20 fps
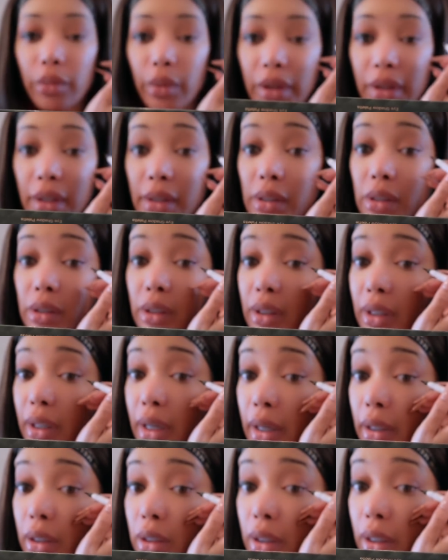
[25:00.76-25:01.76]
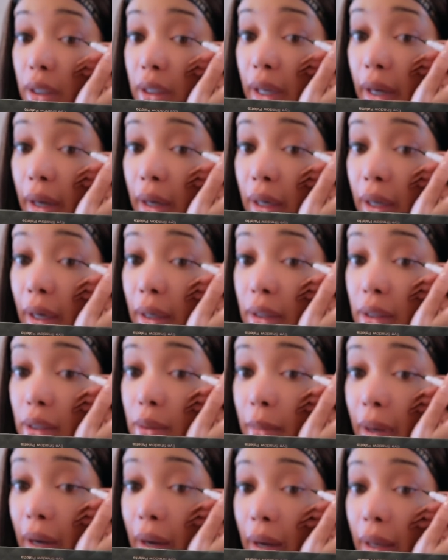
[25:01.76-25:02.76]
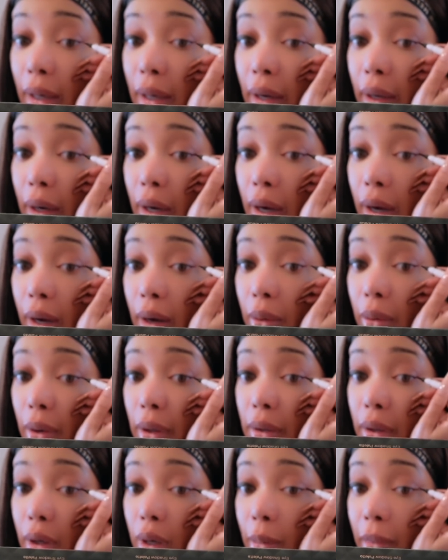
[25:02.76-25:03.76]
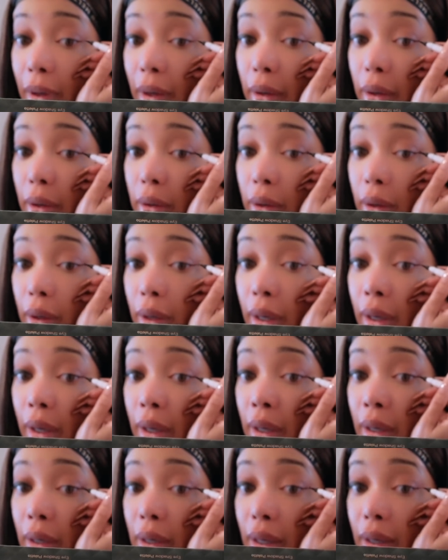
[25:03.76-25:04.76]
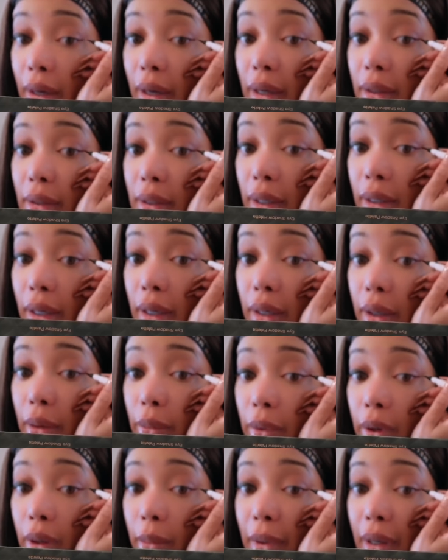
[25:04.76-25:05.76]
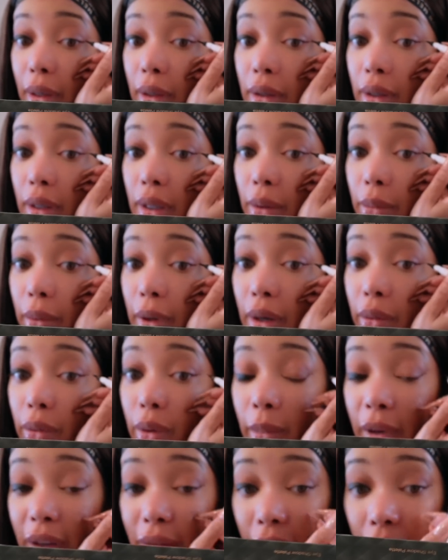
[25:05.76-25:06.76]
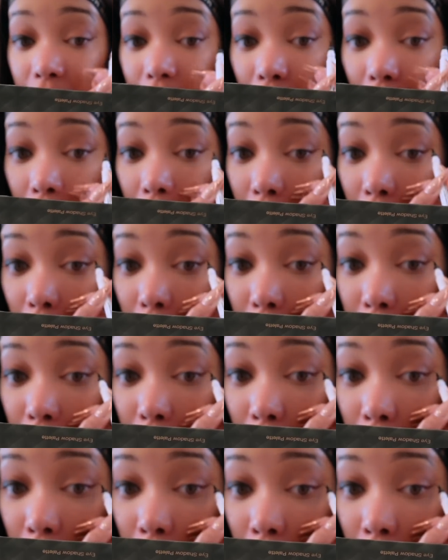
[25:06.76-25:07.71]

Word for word: with this little thing looking down like this, my eyeliner always come out good. Didn't I say that in one of my little get ready with me videos?